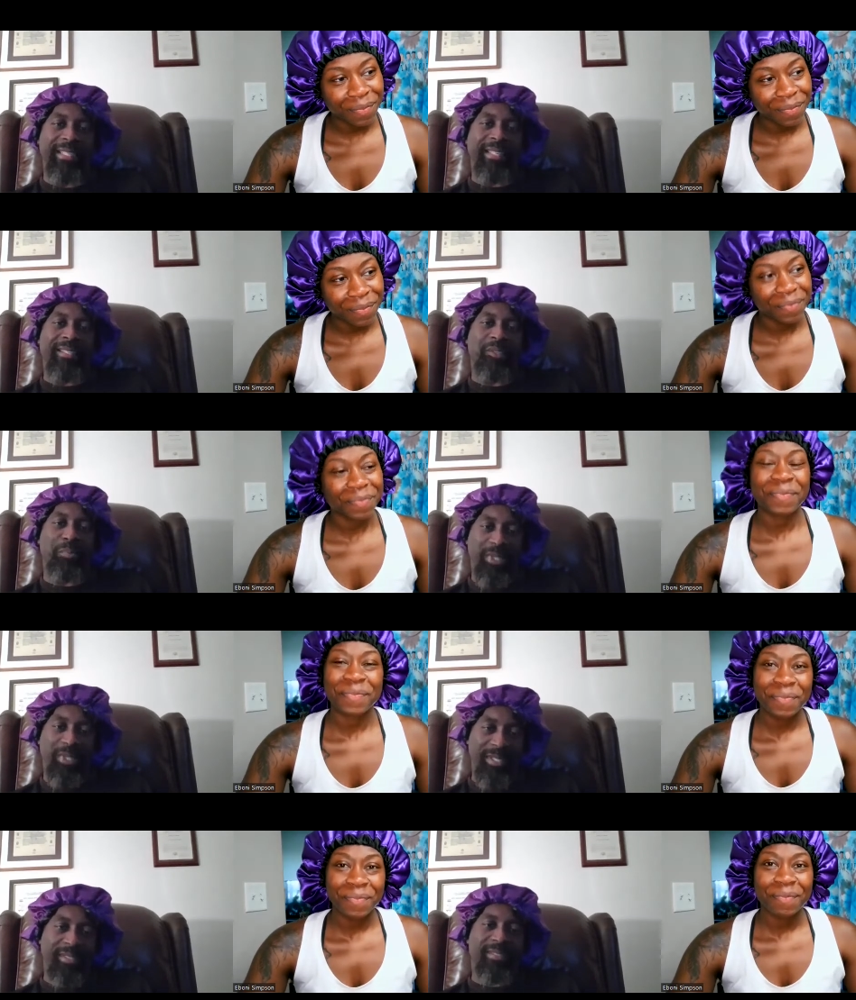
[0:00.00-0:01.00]
Speaker 1: So
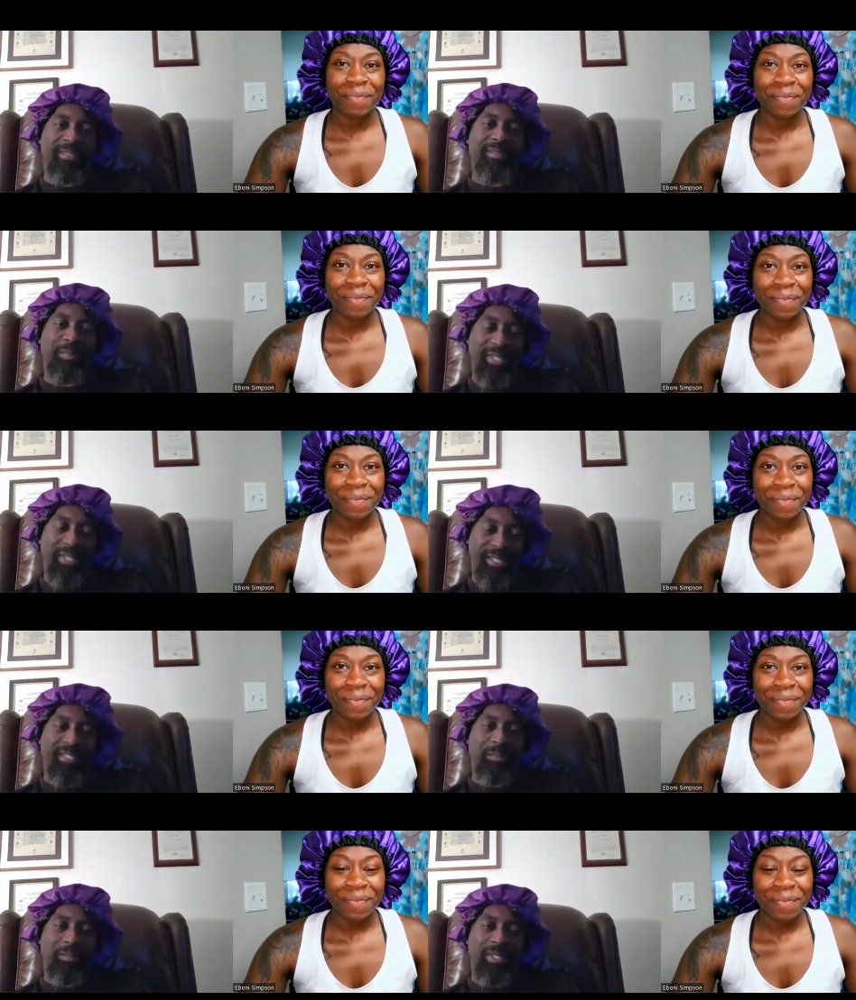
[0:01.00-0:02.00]
please, please,
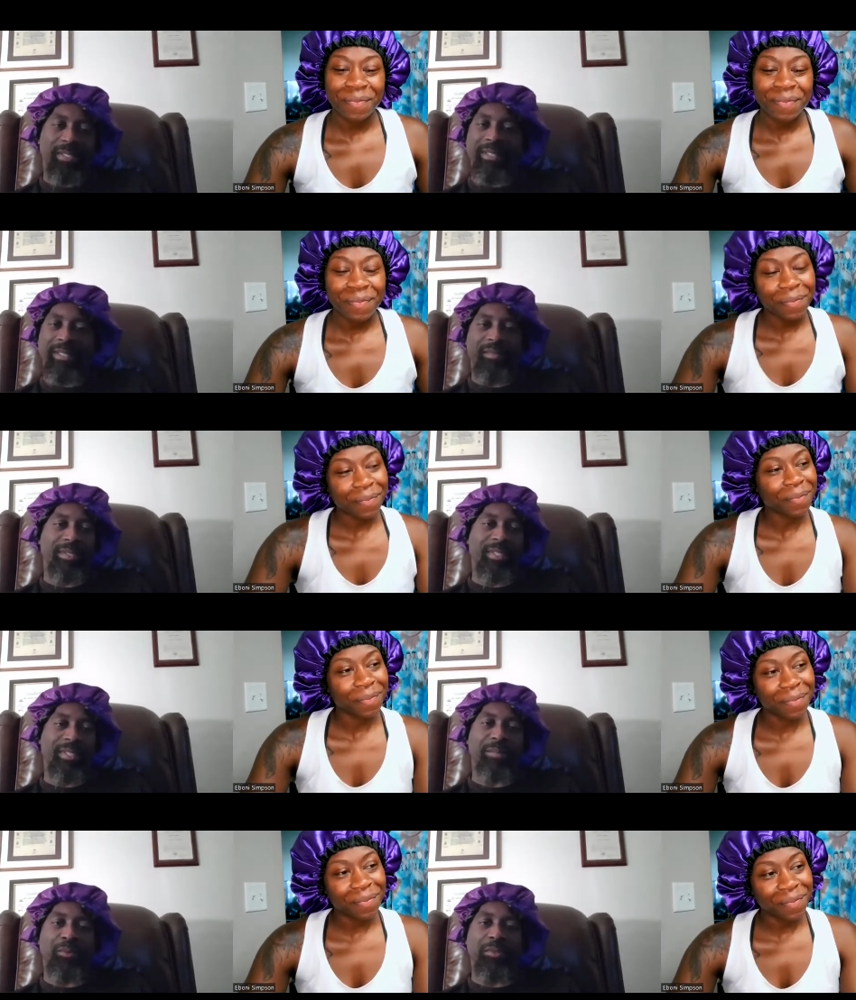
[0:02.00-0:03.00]
please never stop
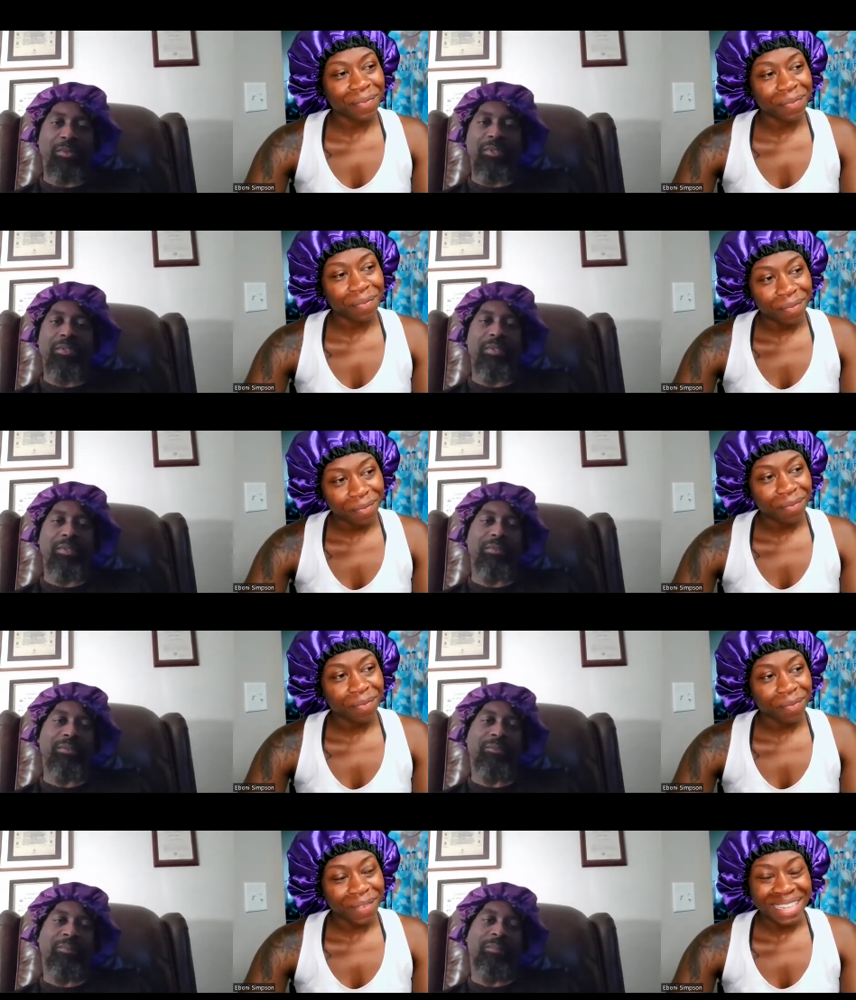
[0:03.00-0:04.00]
doing your due.
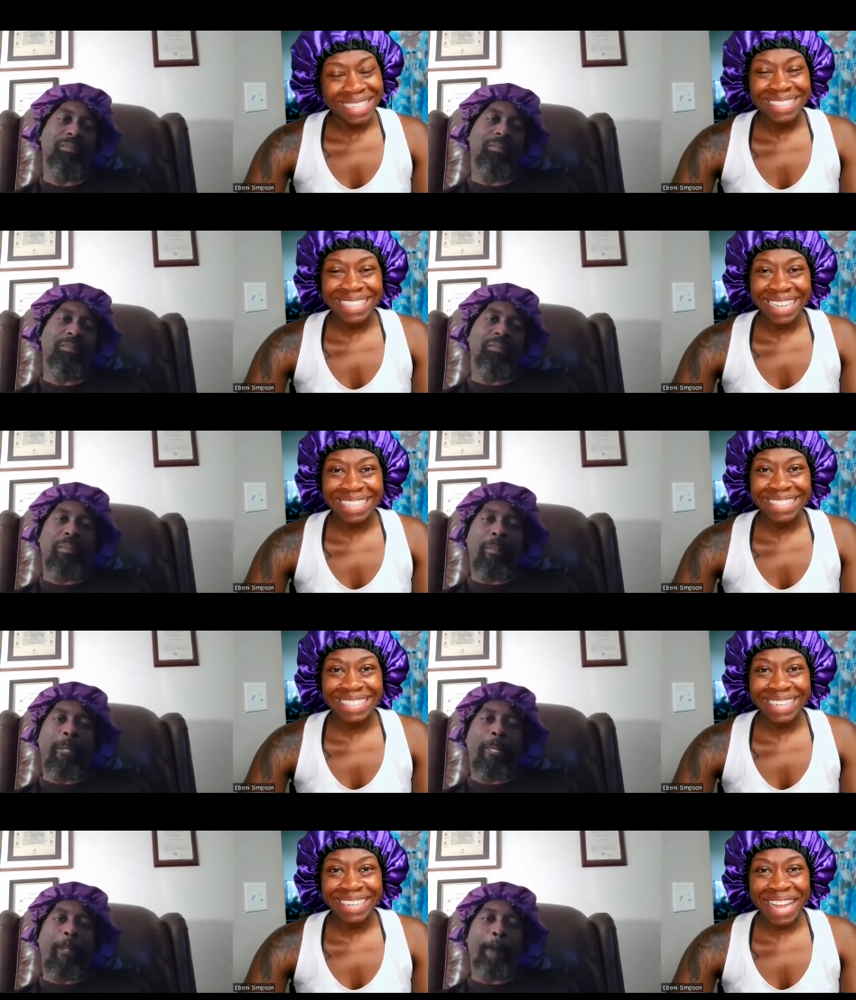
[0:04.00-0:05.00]

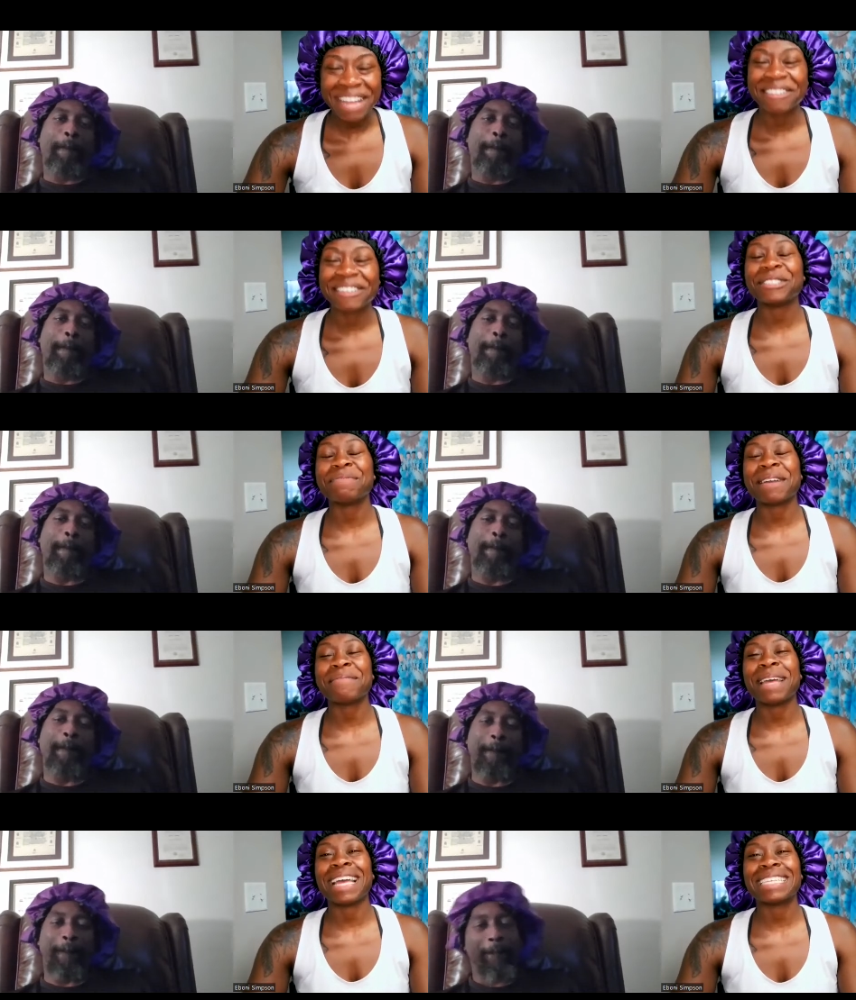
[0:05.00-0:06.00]
Speaker 2: Yes, sir. I will do
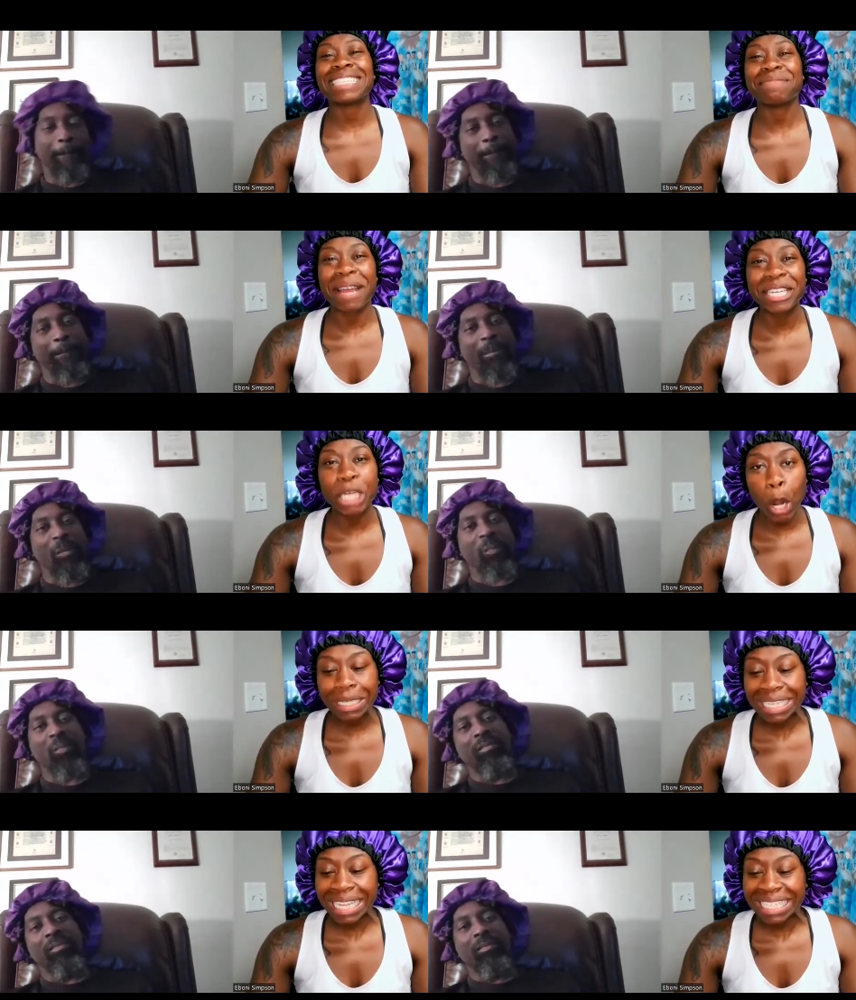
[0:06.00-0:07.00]
my best, my
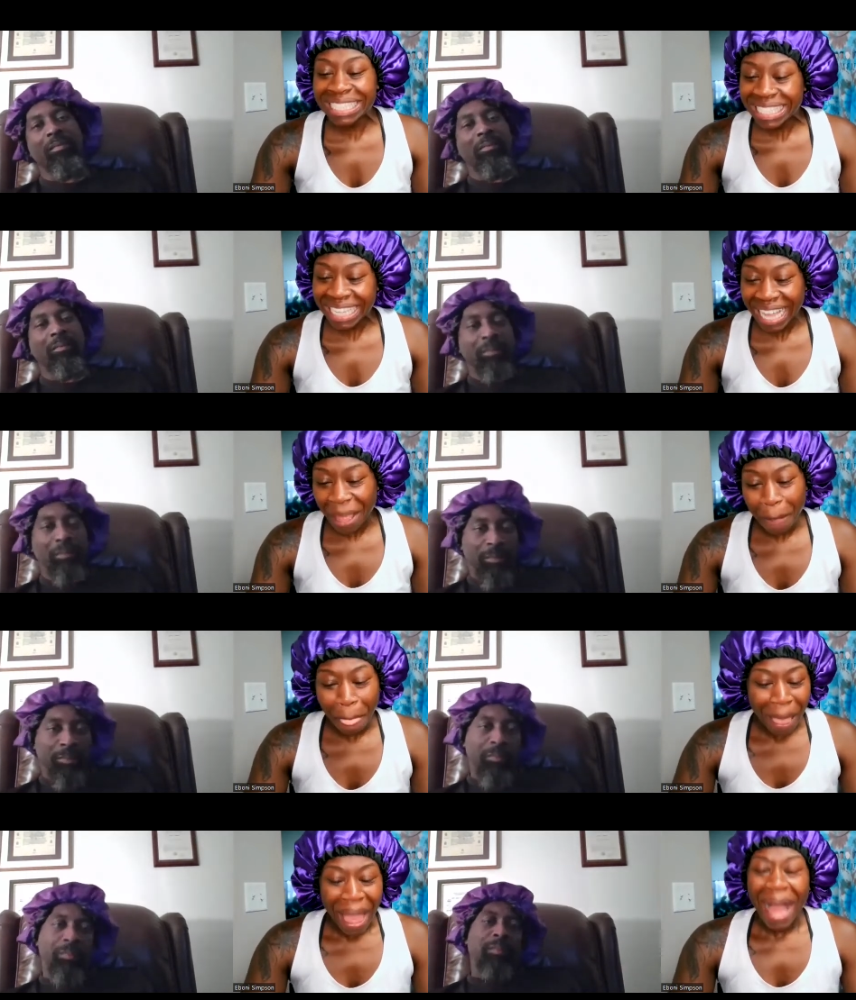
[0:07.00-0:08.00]
darndest.
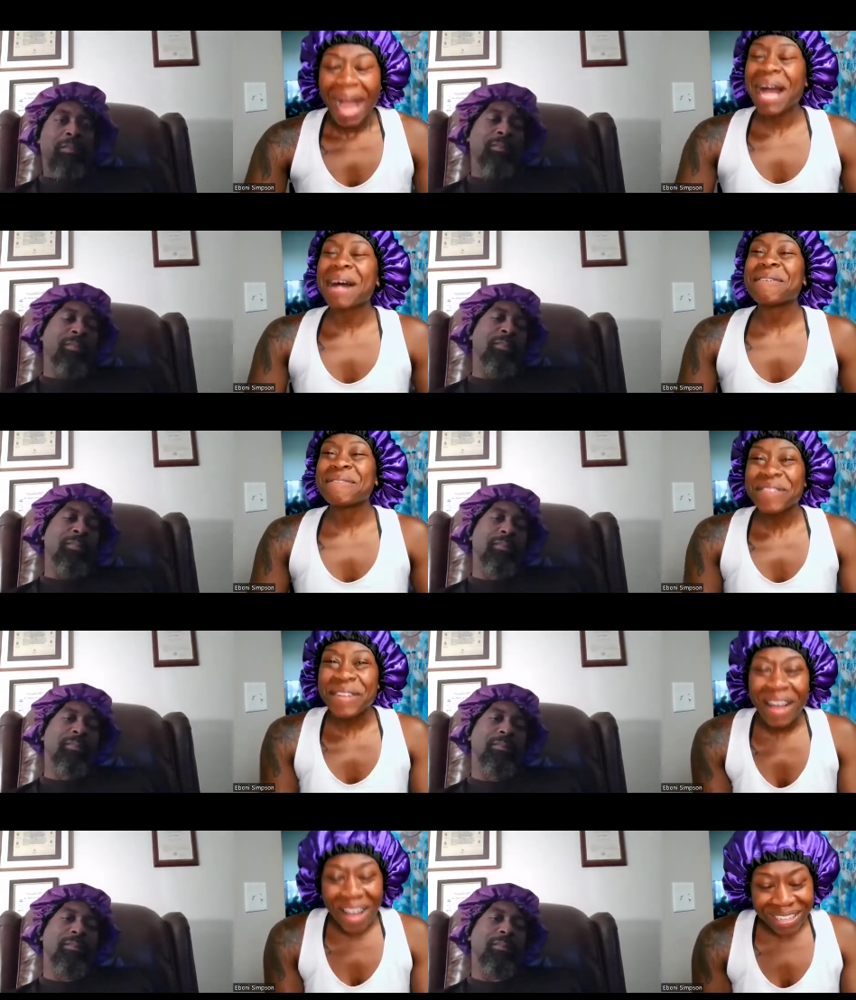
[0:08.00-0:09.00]

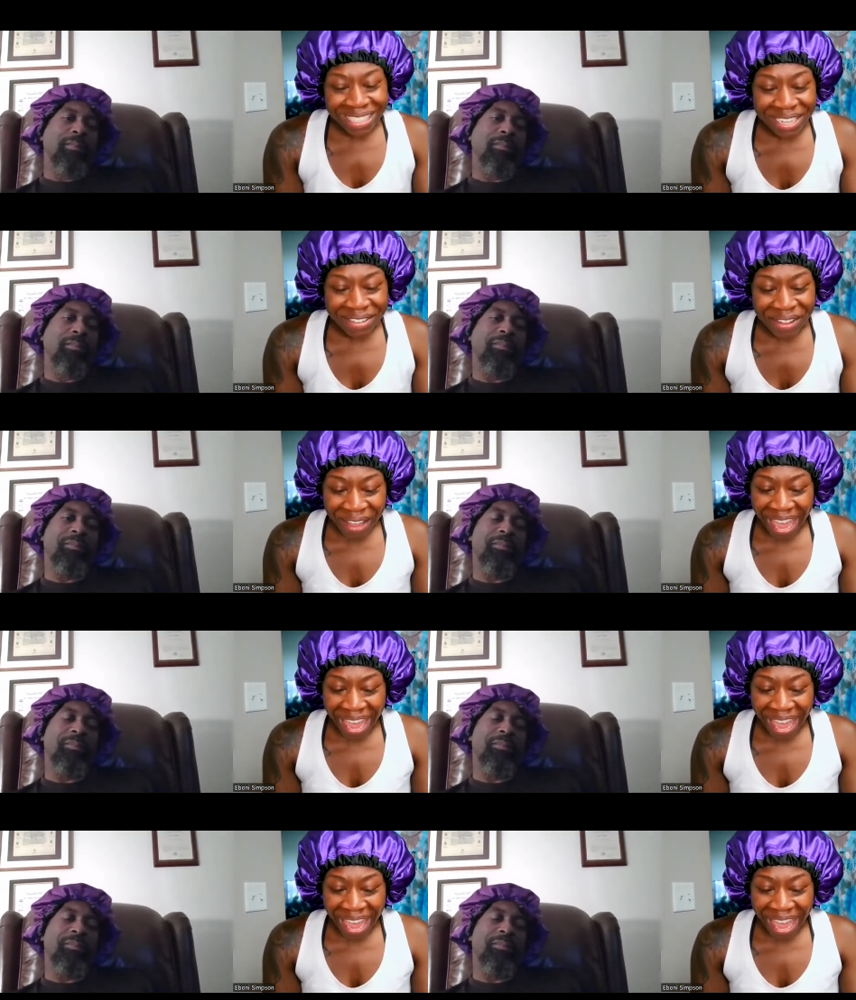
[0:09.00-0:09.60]
Um, awesome.